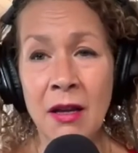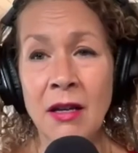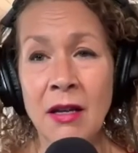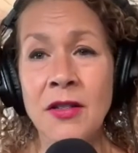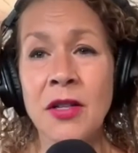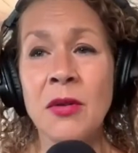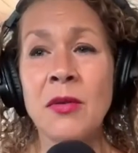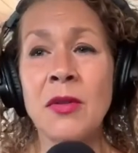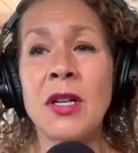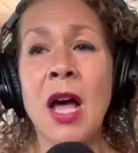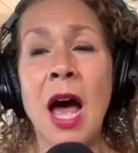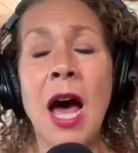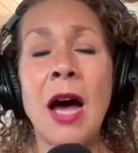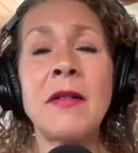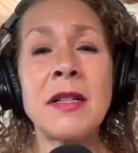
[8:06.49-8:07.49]
So,
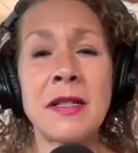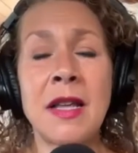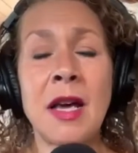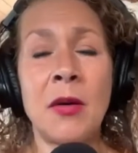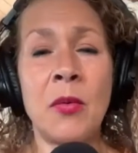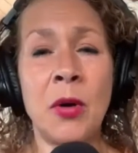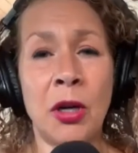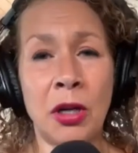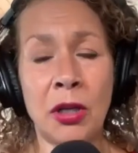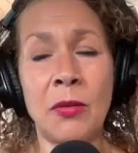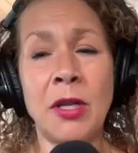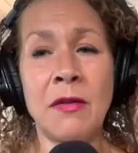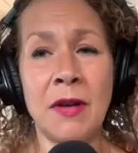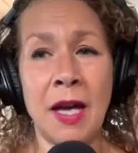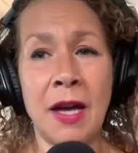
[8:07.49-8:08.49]
how does that work when
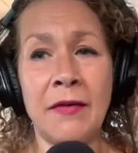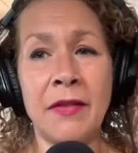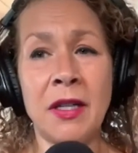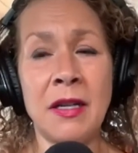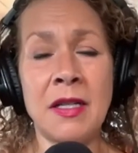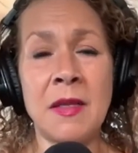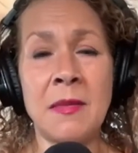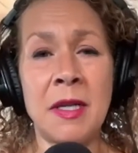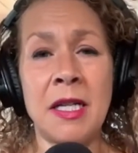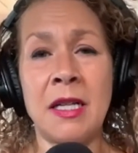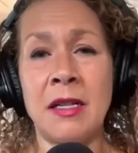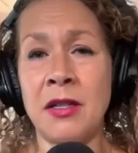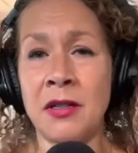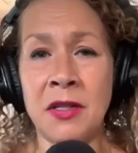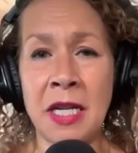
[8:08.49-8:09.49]
you have a husband and
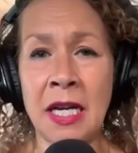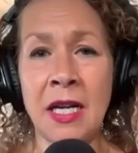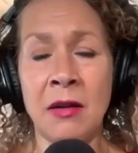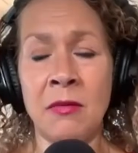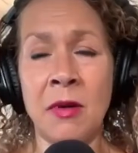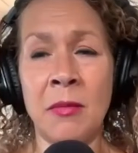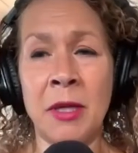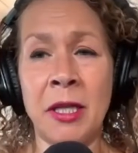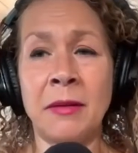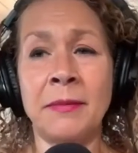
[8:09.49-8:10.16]
you're dating a woman?